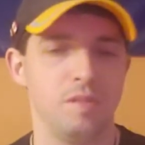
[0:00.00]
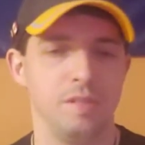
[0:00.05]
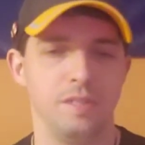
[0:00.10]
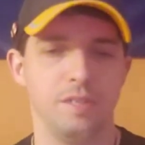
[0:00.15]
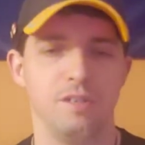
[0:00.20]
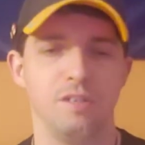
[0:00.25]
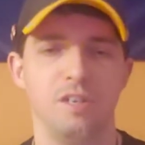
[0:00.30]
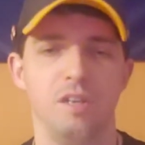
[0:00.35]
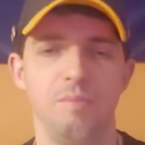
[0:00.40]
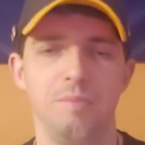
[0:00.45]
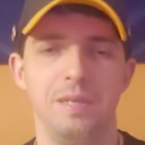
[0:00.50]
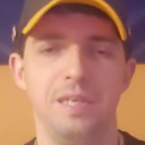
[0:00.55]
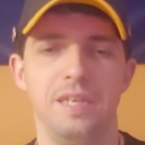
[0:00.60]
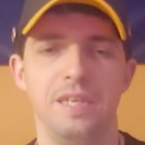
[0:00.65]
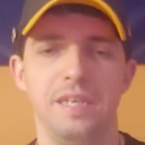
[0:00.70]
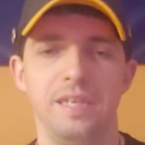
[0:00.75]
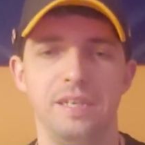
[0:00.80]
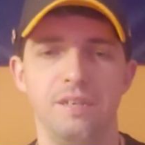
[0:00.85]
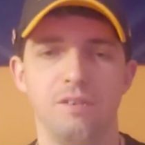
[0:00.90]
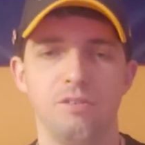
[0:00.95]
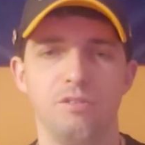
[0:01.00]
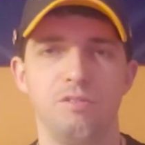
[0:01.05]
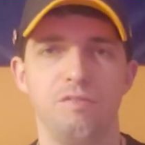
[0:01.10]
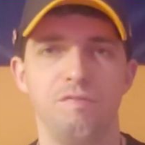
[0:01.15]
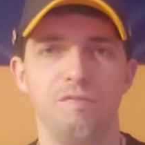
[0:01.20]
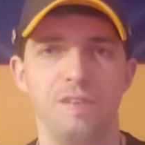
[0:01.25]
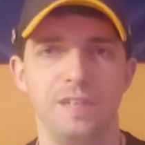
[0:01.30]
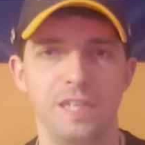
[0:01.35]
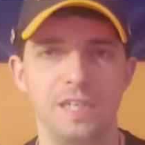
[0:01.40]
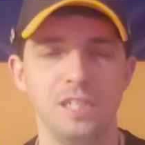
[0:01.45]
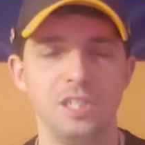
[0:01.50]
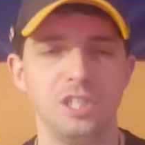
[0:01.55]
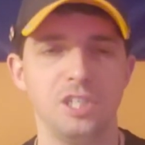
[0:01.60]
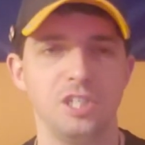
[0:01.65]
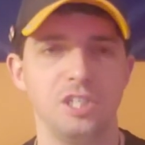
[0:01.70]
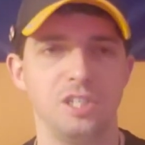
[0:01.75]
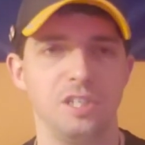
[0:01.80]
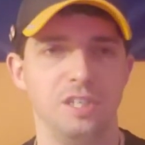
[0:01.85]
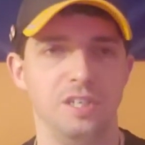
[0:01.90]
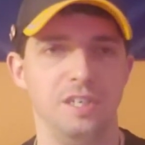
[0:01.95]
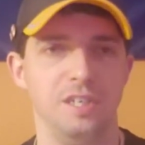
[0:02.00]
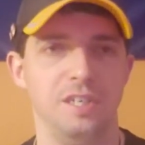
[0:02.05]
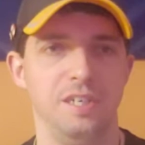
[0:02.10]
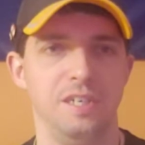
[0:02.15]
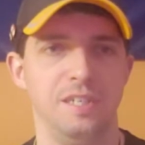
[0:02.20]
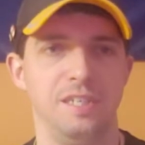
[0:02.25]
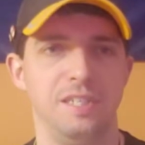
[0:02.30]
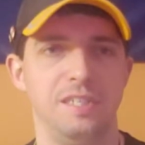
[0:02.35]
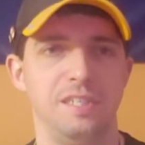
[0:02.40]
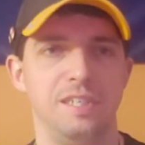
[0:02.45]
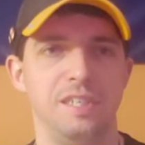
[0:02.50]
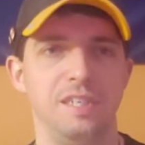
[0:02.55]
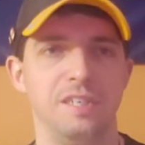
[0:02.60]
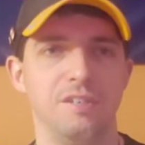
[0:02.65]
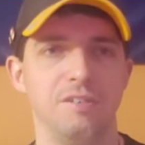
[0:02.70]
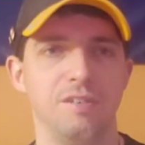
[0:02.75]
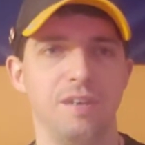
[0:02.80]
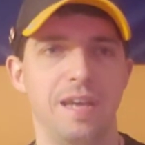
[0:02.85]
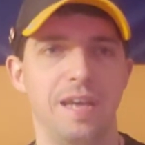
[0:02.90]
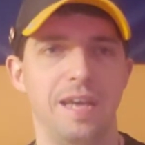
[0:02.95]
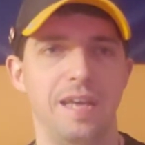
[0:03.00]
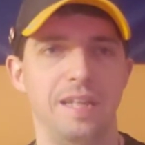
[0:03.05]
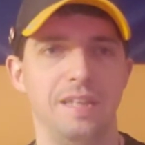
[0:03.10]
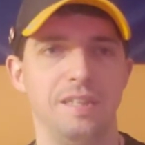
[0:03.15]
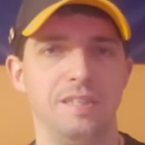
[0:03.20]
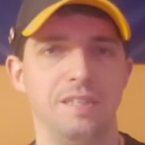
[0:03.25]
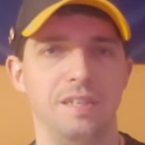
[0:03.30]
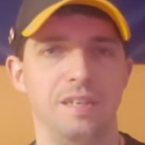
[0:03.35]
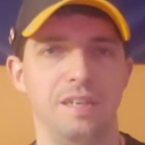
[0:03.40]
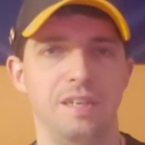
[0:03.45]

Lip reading: They're going to be eager to finish this year and